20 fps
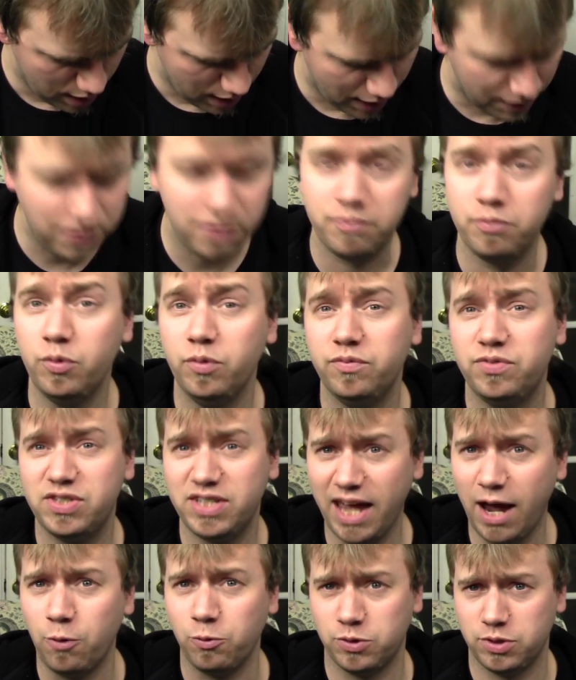and they have
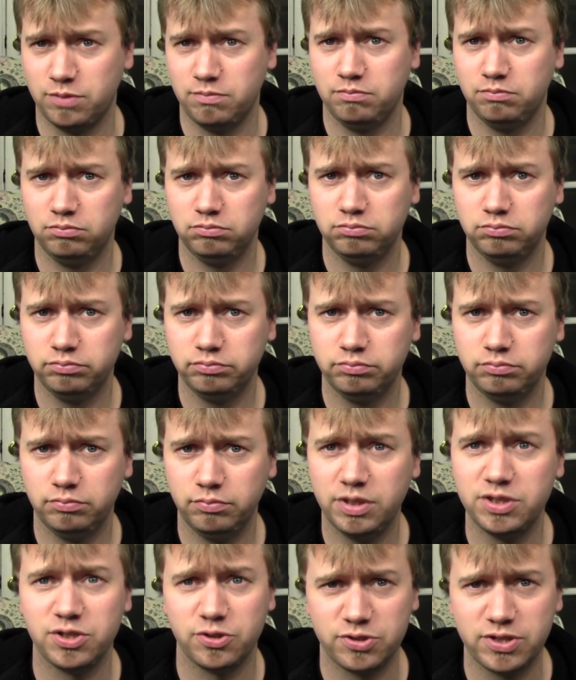Scout,
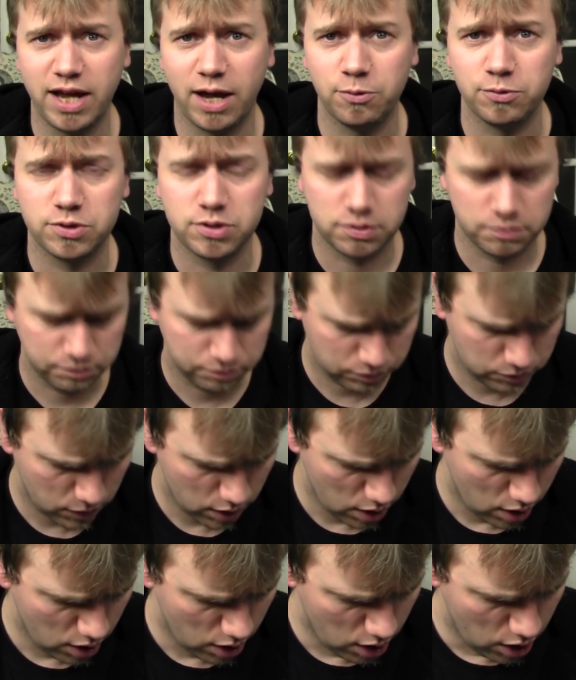because they're Scouts.
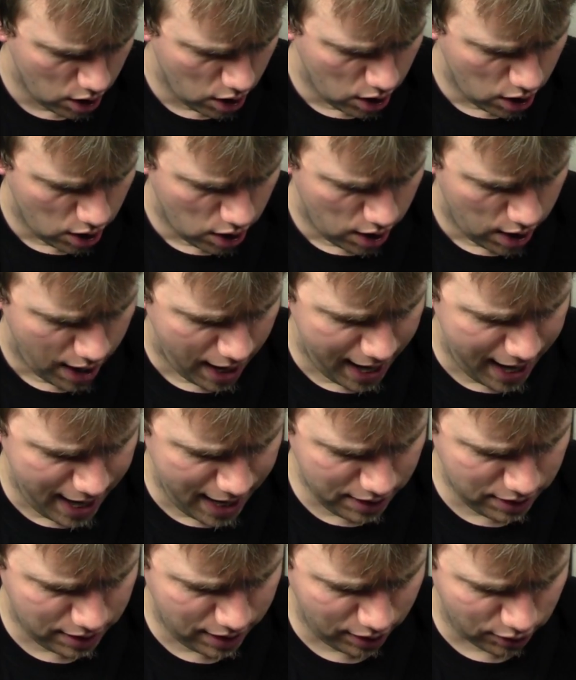
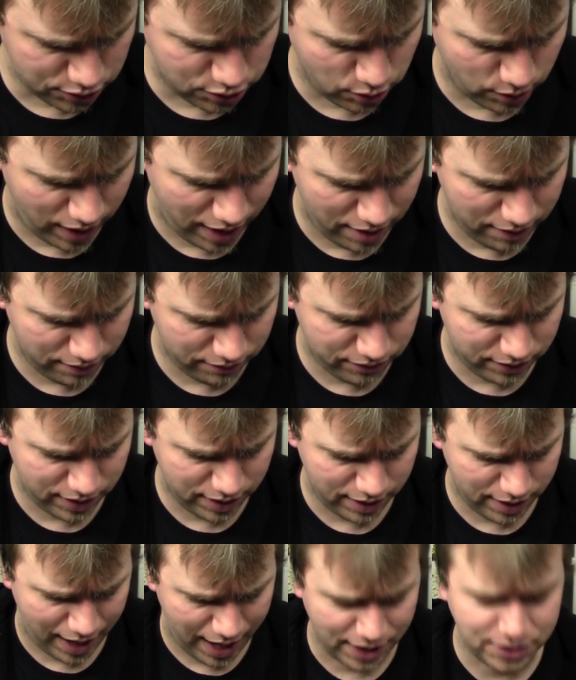And they also have
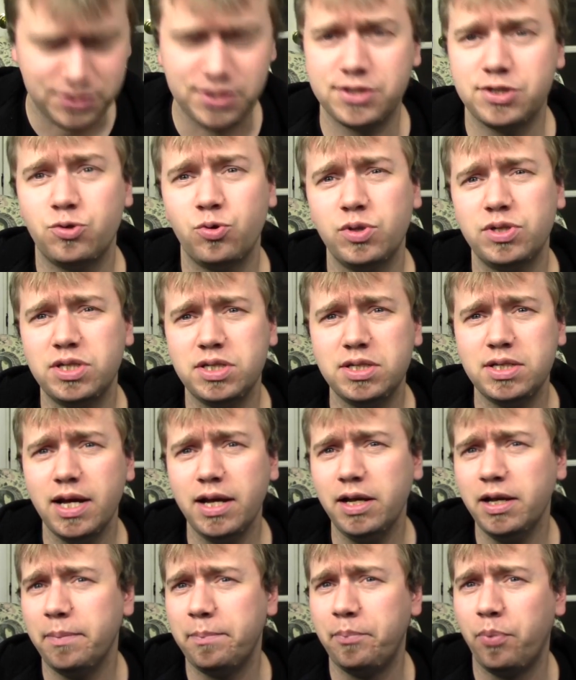access to a
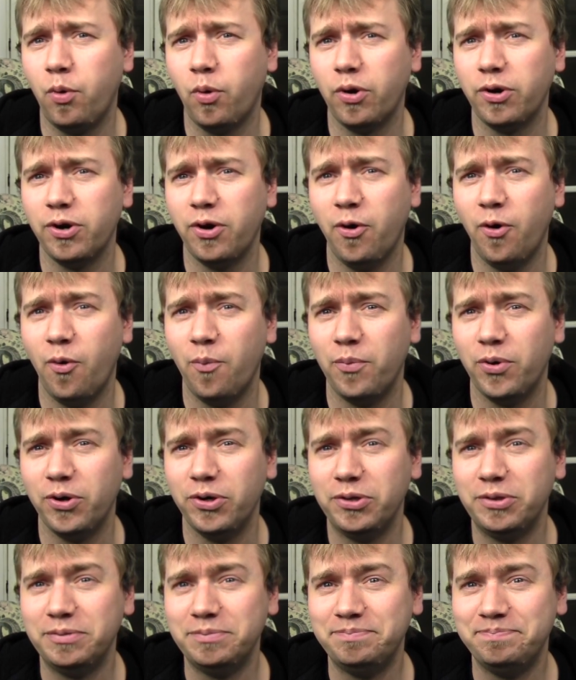teleport homer.